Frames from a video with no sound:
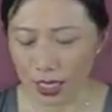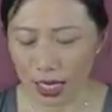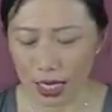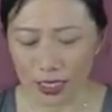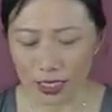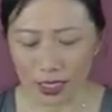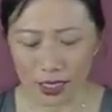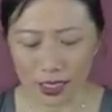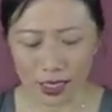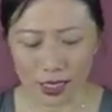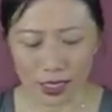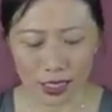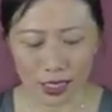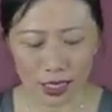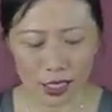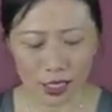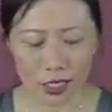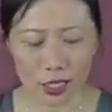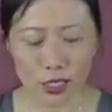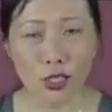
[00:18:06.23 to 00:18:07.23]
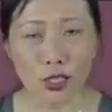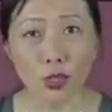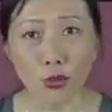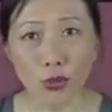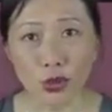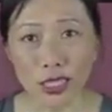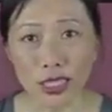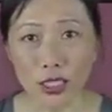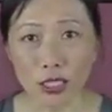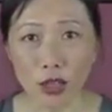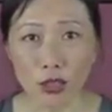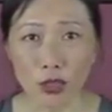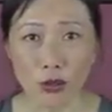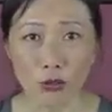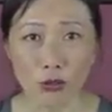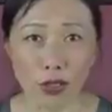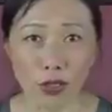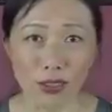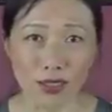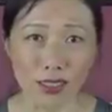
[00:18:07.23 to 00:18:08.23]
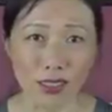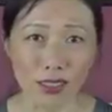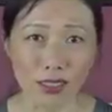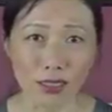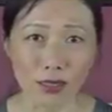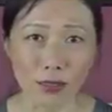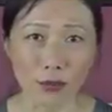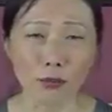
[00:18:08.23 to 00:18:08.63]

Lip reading: and it's certainly not your fault.